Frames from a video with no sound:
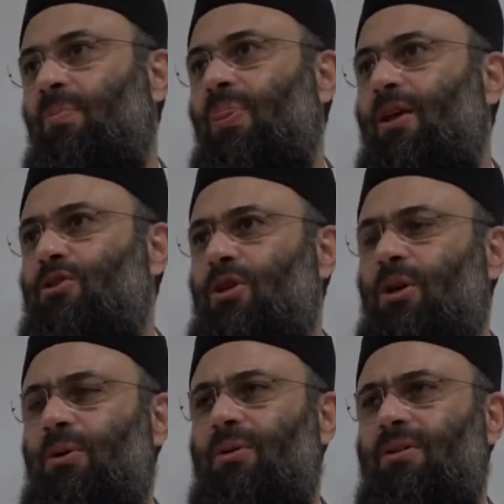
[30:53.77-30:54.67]

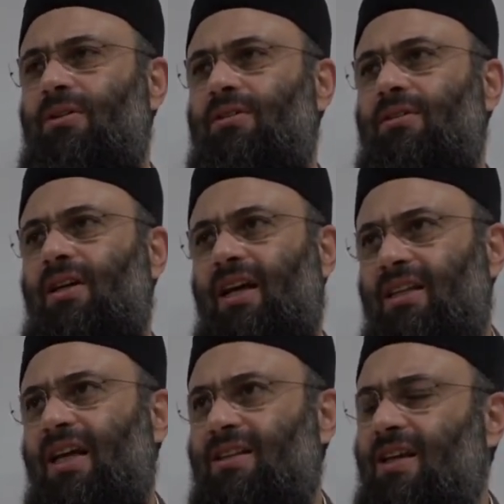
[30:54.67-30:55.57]
So
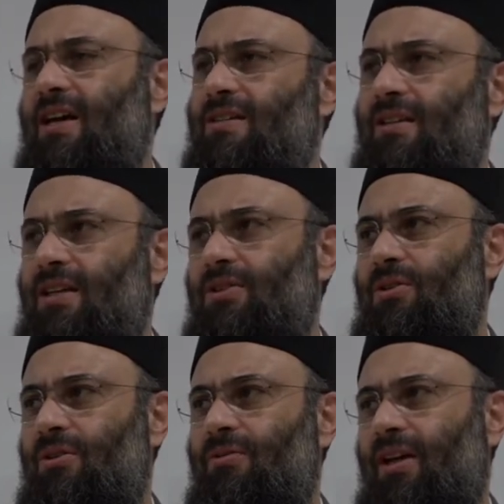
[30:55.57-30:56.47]
it does lead you
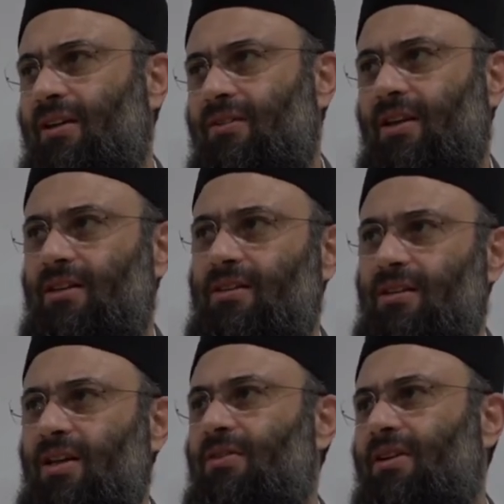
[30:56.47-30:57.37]
to faith, and
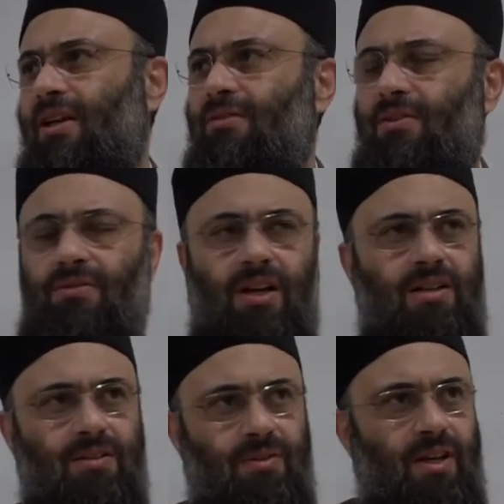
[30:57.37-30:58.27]
even
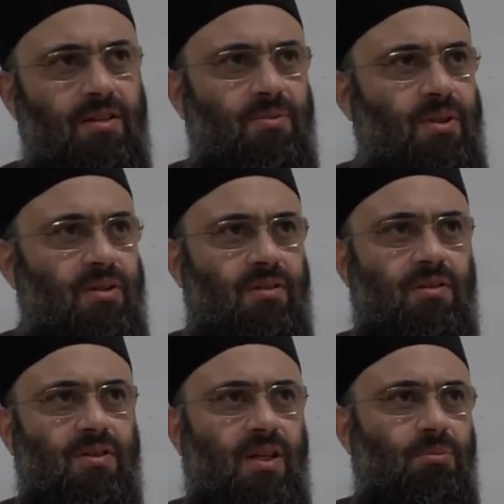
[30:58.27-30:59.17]
philosophy, as we
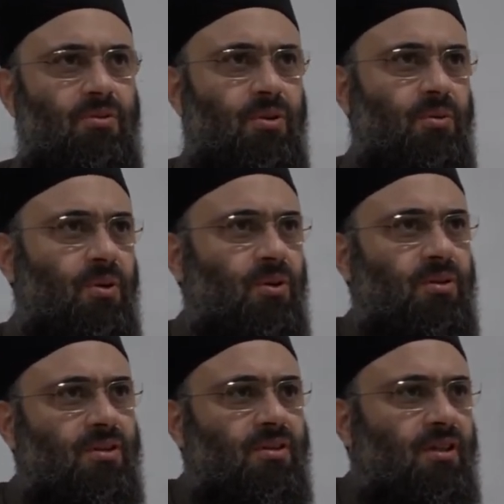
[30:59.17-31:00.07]
said before, we
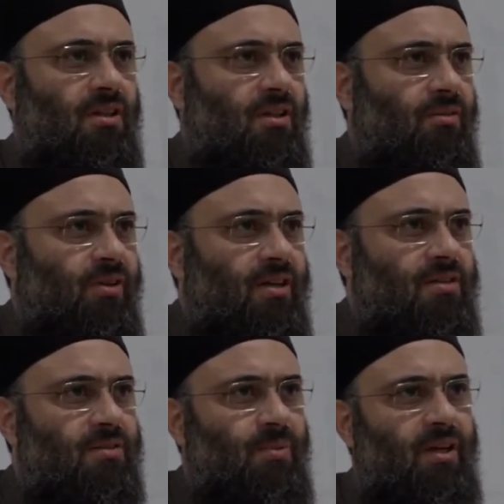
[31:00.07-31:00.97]
quoted
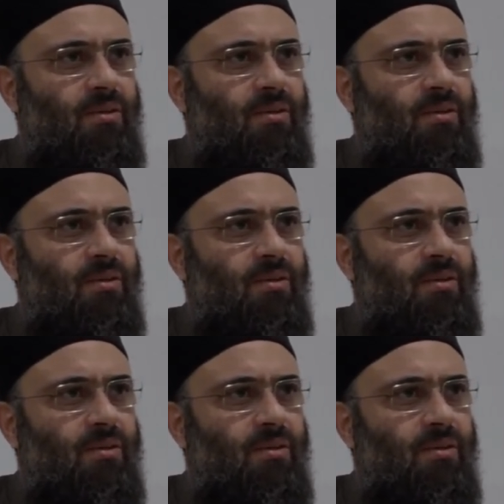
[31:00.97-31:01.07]
Francis Bacon